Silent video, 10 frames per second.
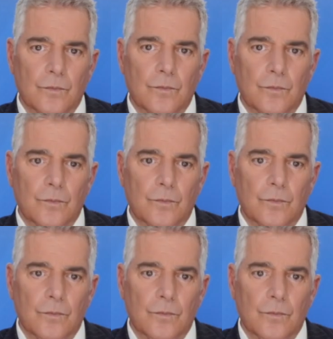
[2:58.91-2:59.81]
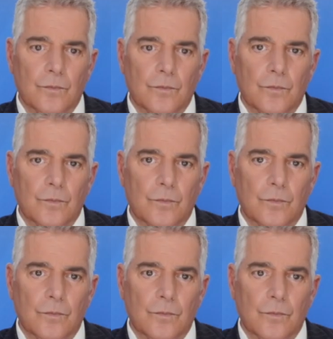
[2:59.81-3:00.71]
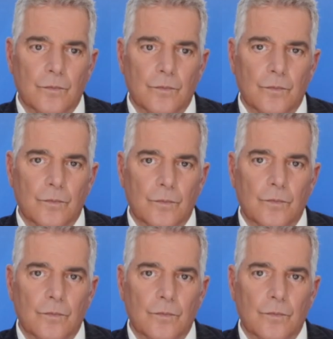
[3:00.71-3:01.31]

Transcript: This person isn't speaking.